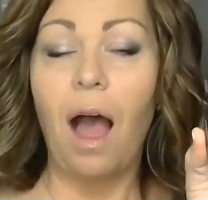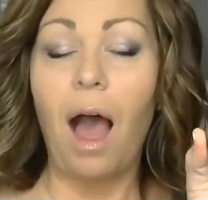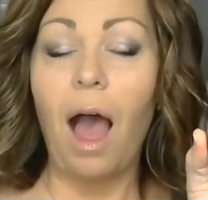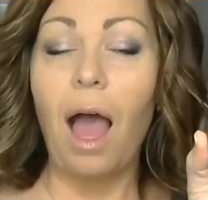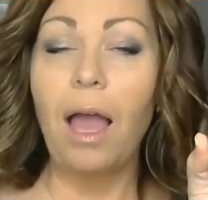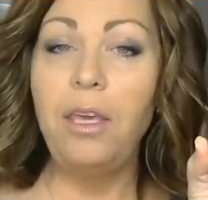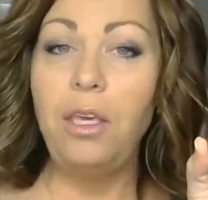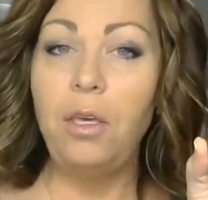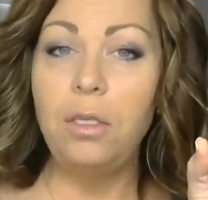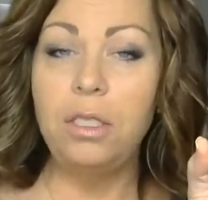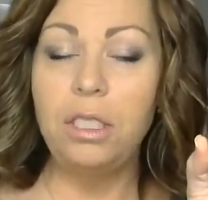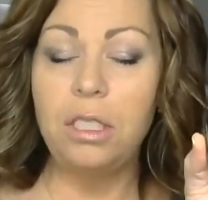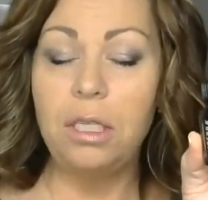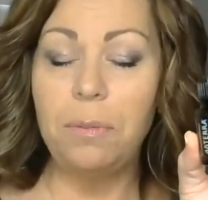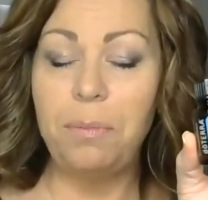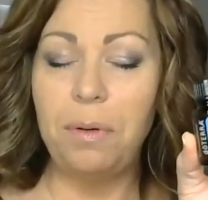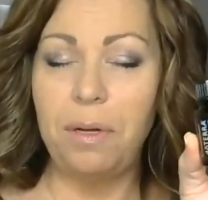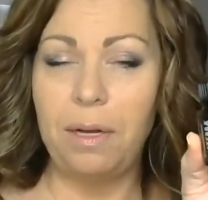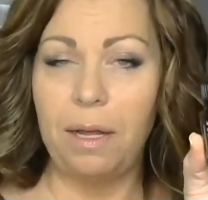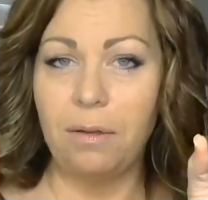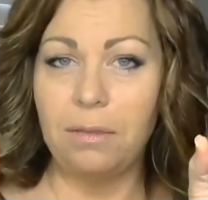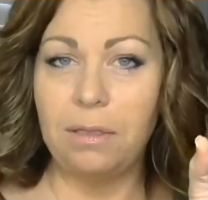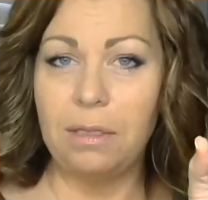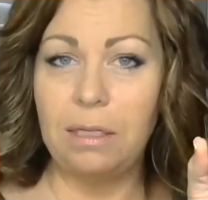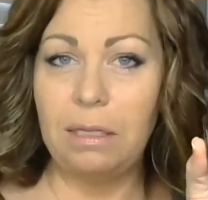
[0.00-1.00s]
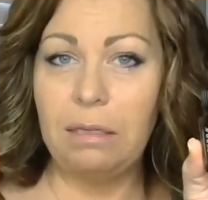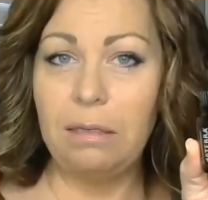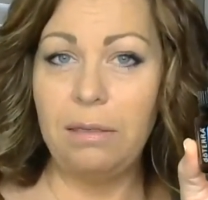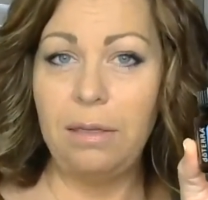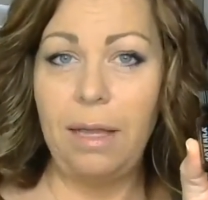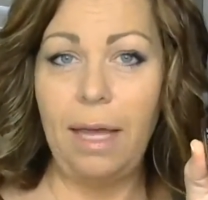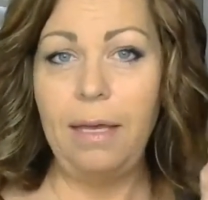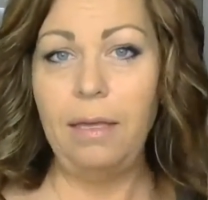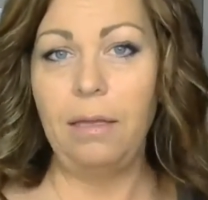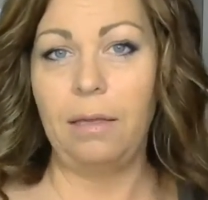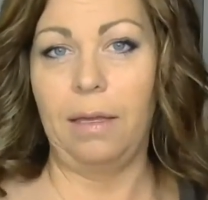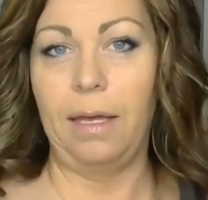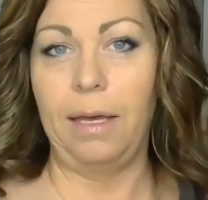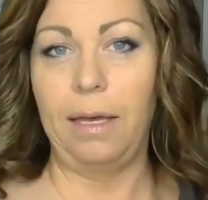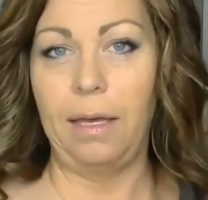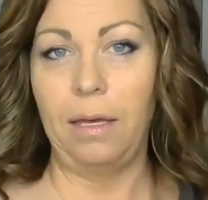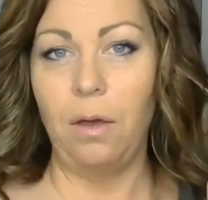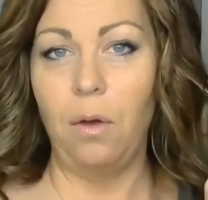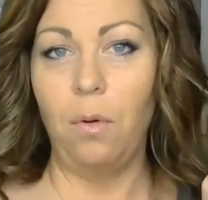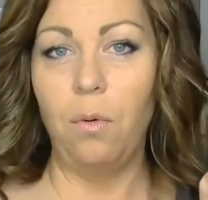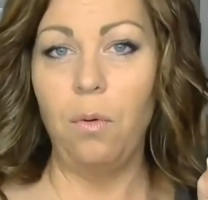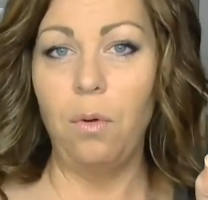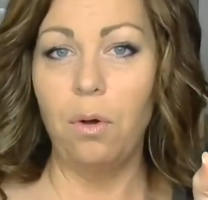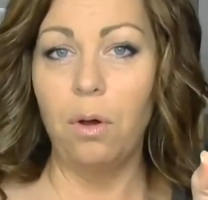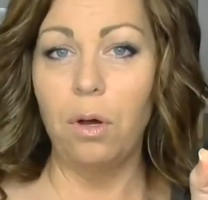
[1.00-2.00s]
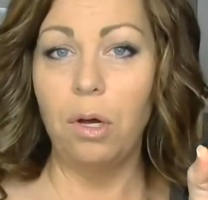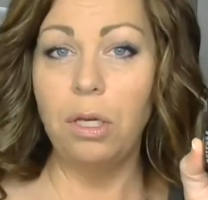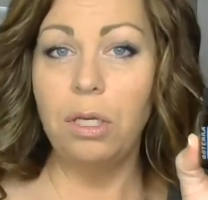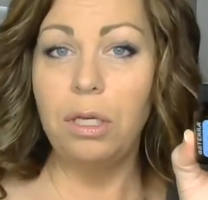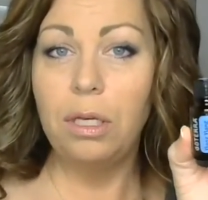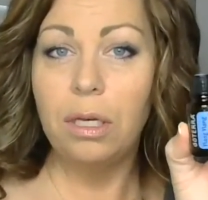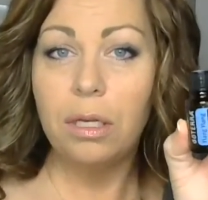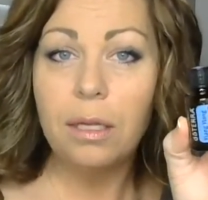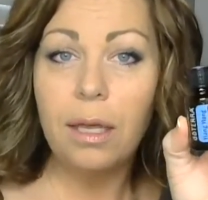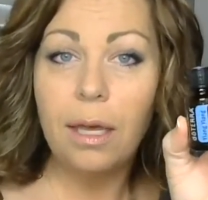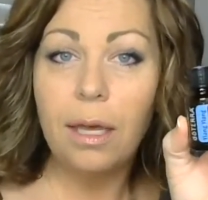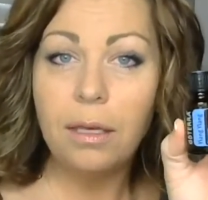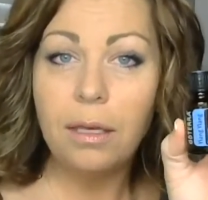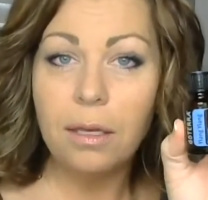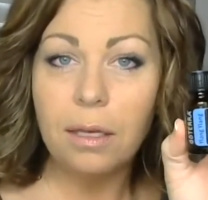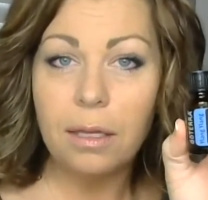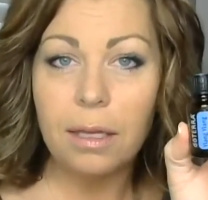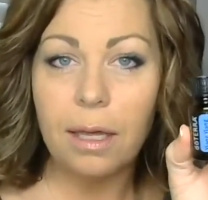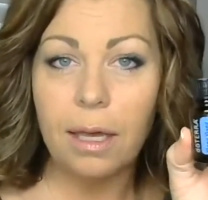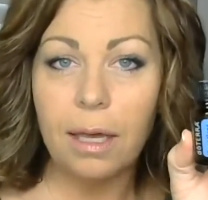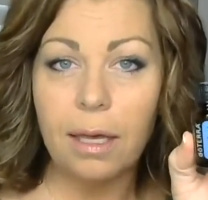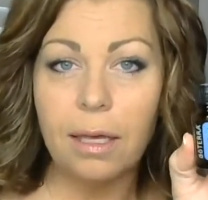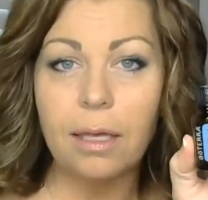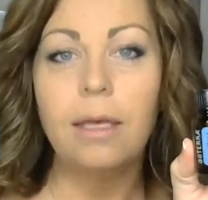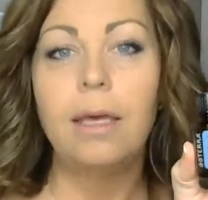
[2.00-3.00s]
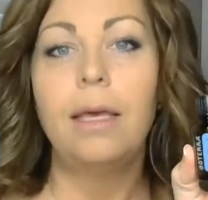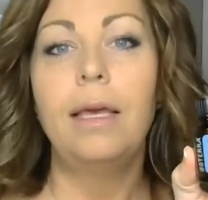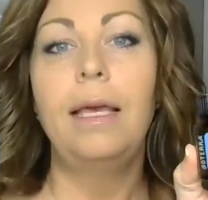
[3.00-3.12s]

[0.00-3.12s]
I used to pronounce it Lang Lang or Ylang Ylang.